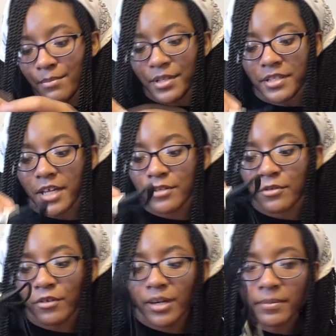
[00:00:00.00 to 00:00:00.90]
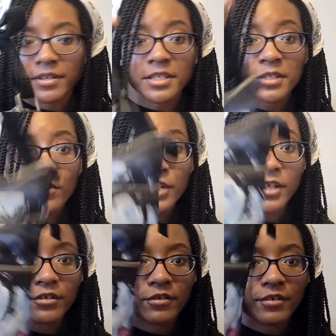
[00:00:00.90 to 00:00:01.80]
But it's adorable. It's so
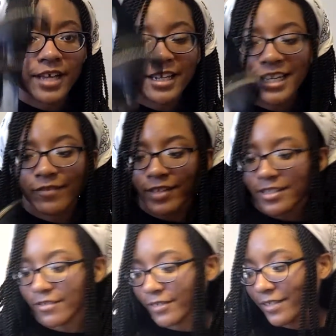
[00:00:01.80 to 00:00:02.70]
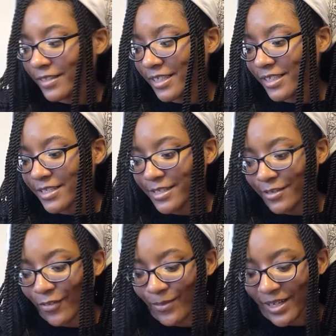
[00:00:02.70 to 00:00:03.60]
cute. I can't wait to wear
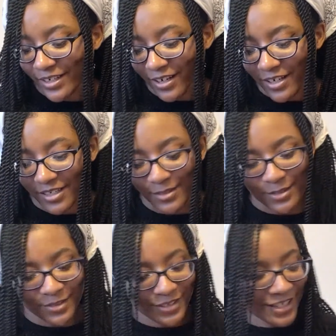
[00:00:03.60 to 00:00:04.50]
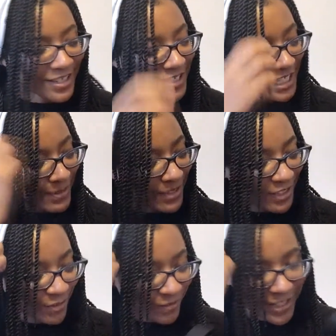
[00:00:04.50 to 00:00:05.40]
this. Oh my gosh. It's going to be
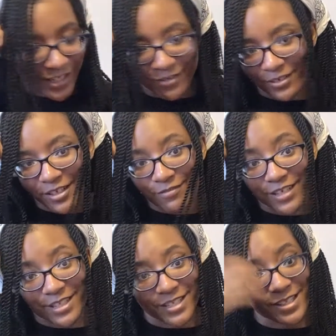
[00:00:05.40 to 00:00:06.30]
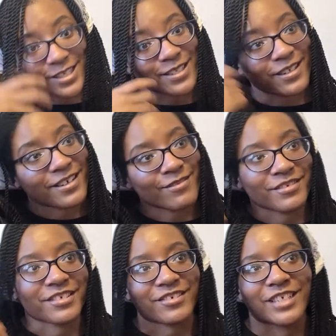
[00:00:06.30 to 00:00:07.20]
cute for, like, going to events and stuff,
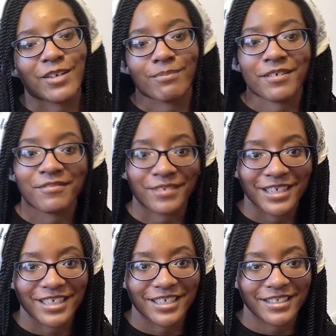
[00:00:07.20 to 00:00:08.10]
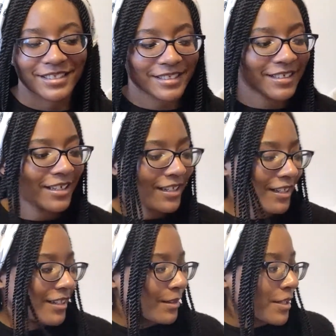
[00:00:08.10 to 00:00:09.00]
which is going out with my friends.
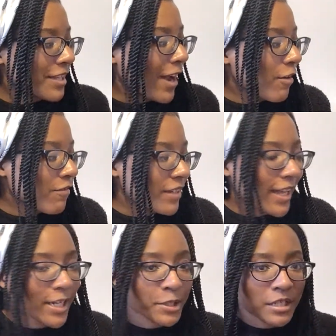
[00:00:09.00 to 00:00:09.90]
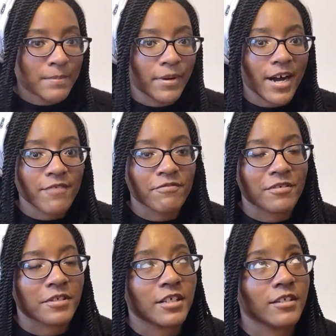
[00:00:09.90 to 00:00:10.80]
This outfit I actually bought
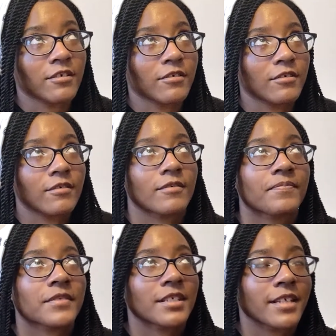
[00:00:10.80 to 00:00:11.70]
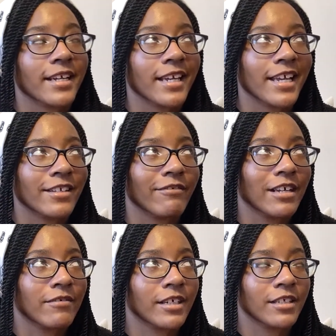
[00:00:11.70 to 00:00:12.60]
since I can't do
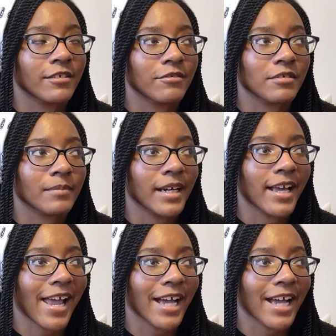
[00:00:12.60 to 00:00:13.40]
what I want to do for my